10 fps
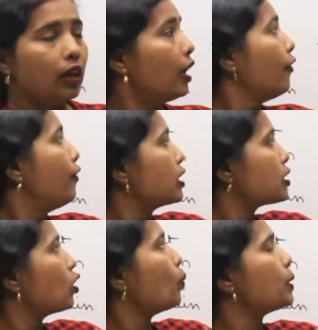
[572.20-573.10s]
If
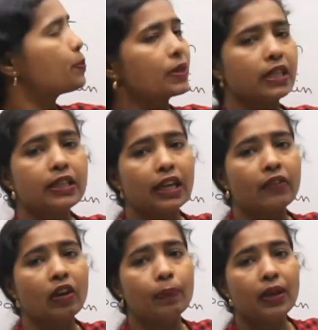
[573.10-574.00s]
functional group is present,
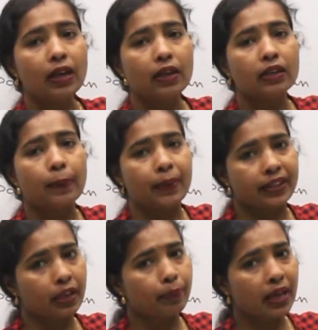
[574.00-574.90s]
it will be
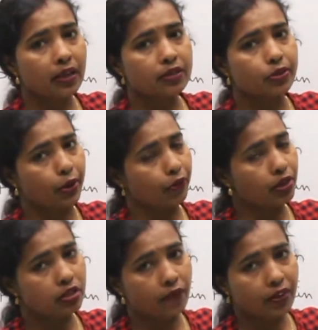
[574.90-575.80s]
depicted by
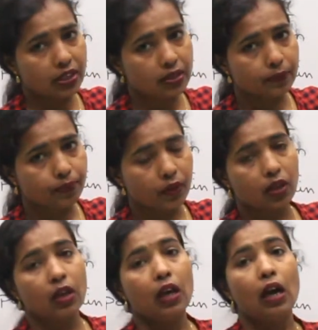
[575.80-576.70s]
secondary suffix.
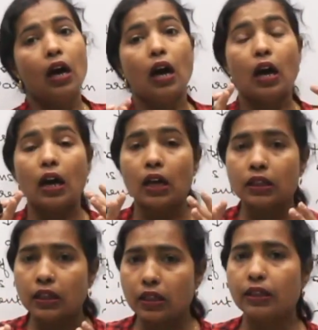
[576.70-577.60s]

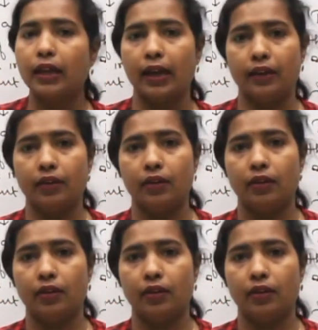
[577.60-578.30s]
Other than